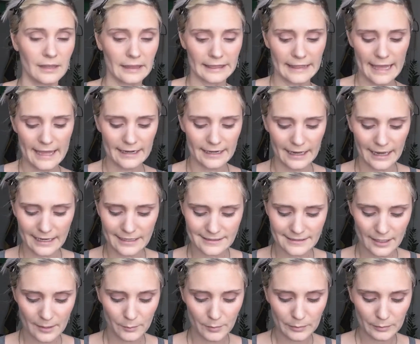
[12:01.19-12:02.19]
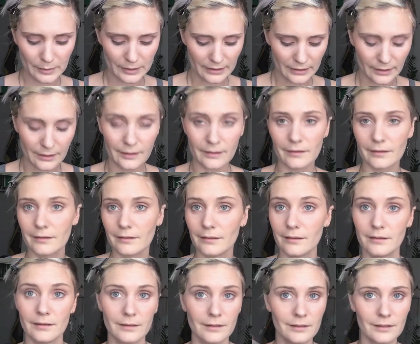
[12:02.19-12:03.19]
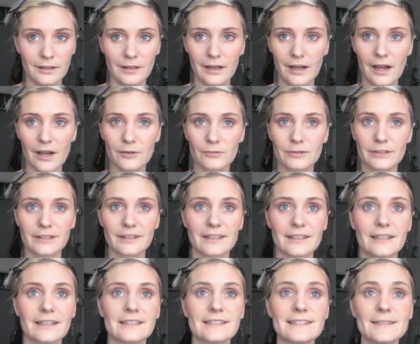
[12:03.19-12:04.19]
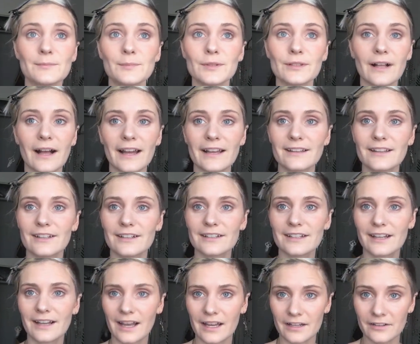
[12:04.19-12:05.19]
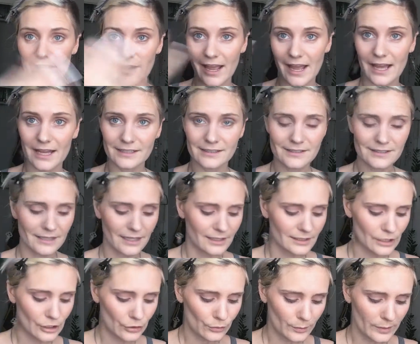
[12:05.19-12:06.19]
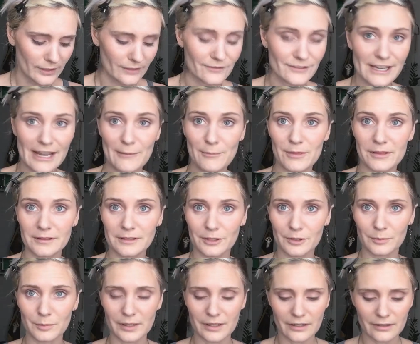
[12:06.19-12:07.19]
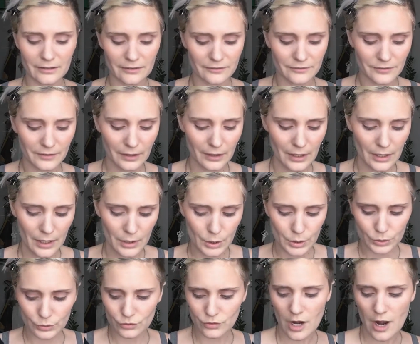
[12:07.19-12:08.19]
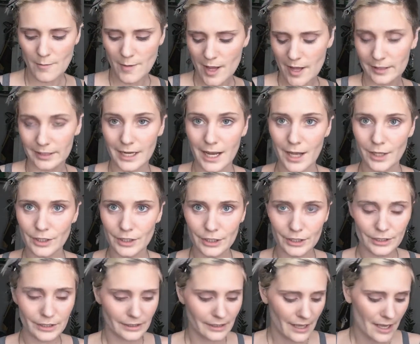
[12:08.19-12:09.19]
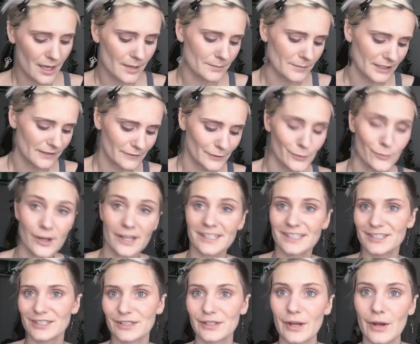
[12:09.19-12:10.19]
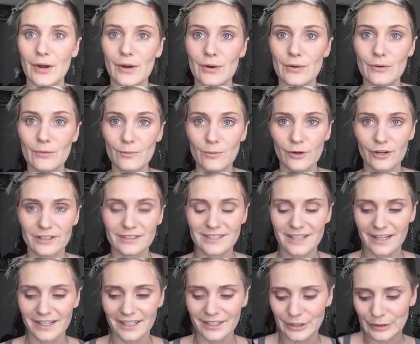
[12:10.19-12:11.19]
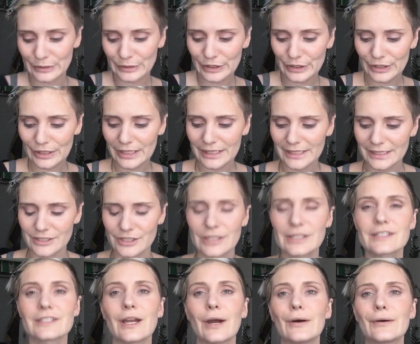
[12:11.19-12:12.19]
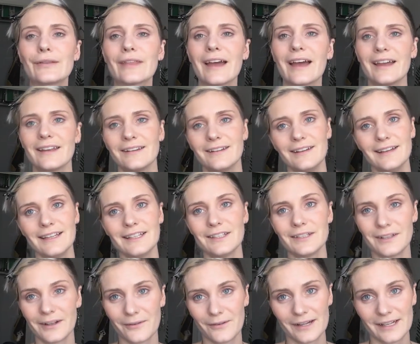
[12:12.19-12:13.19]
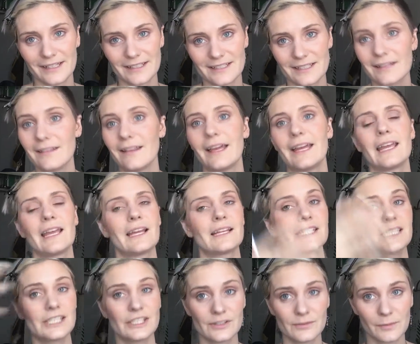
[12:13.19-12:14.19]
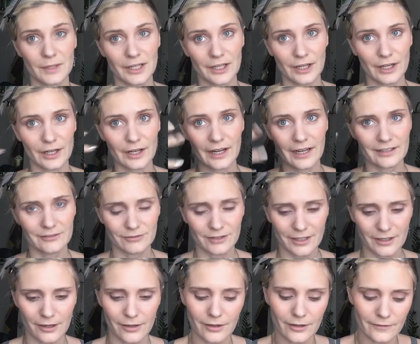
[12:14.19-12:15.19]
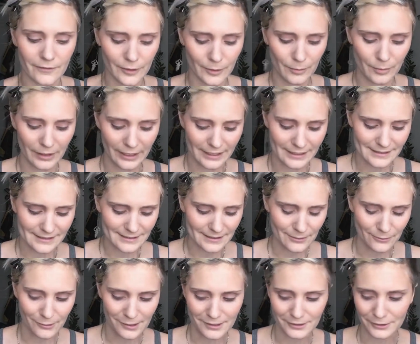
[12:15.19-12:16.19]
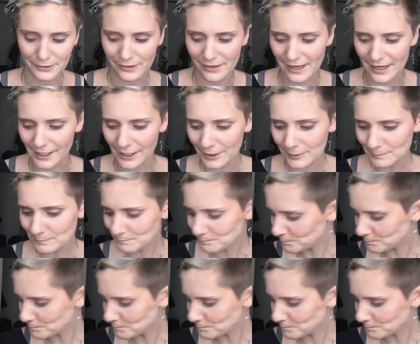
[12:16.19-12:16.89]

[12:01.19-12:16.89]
That ends up being a really simple eye look, kind of adds a little bit of depth, a little bit of drama and color. If you wanted to go more exciting, you could. Just know that you don't want it to like smear and run all over the place while you're there.